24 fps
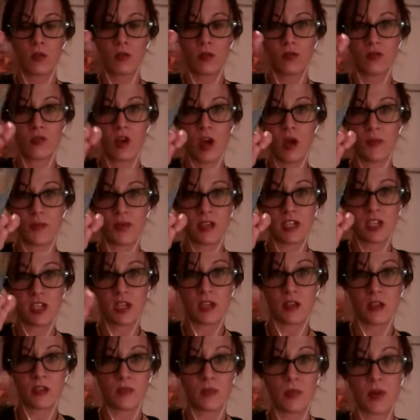Drop your
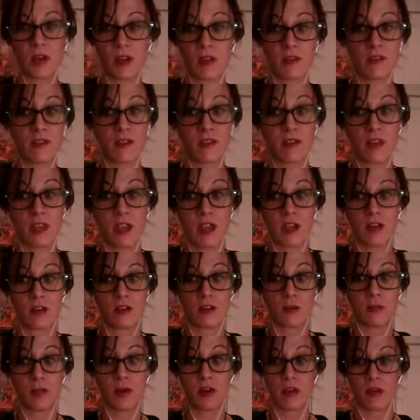shields, but it scared
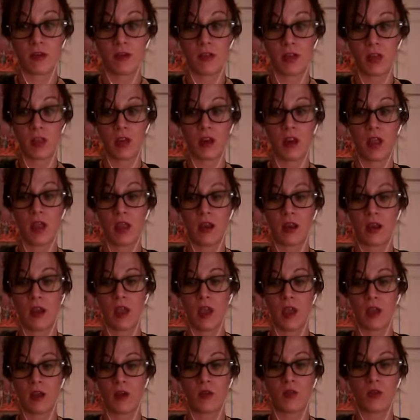your person. And,
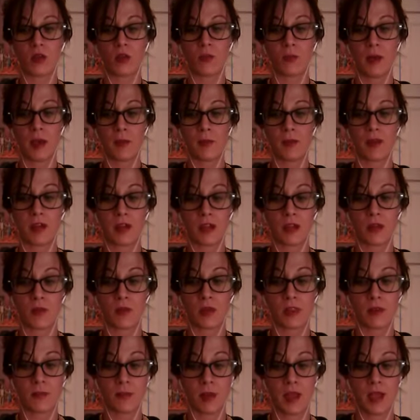oh, you might be dealing
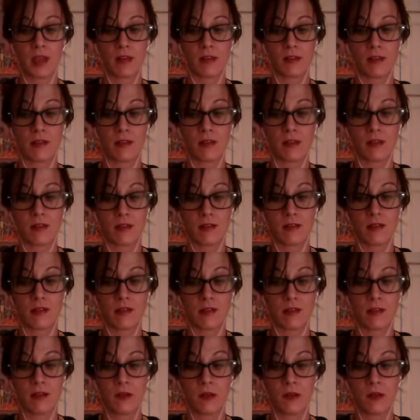with a Pisces.